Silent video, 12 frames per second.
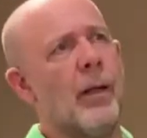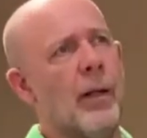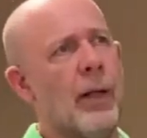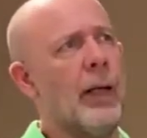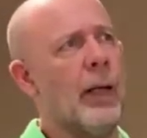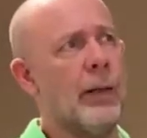
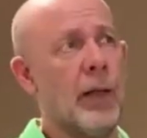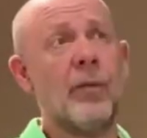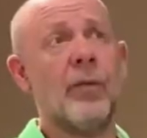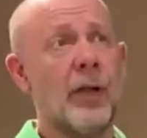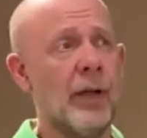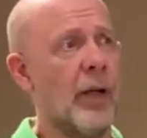And I'm
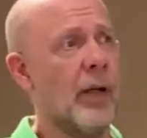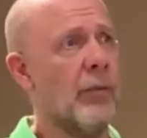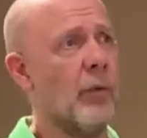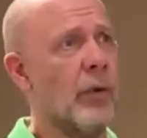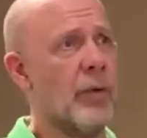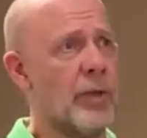very
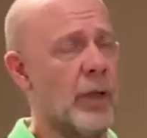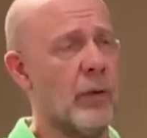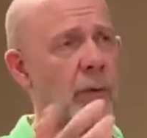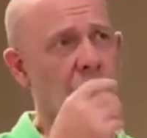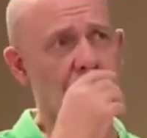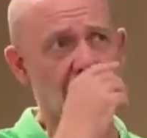careful because I don't
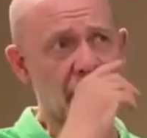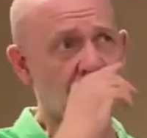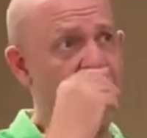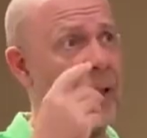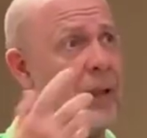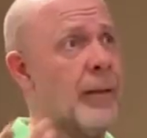want to waste
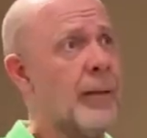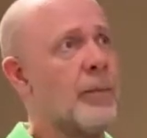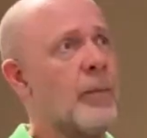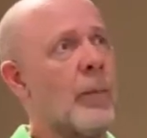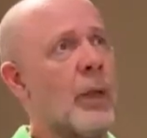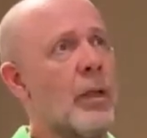money.
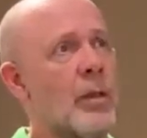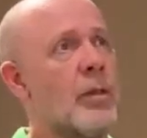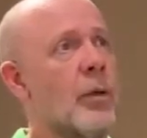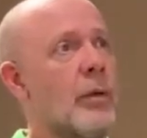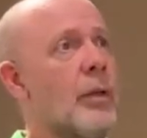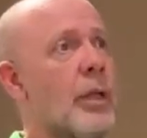
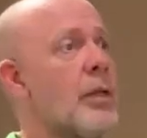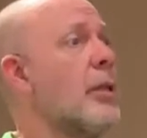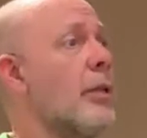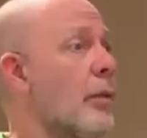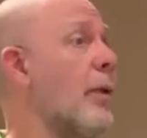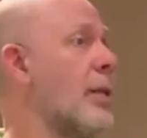So these
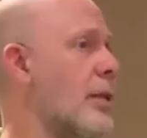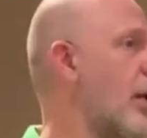are the ones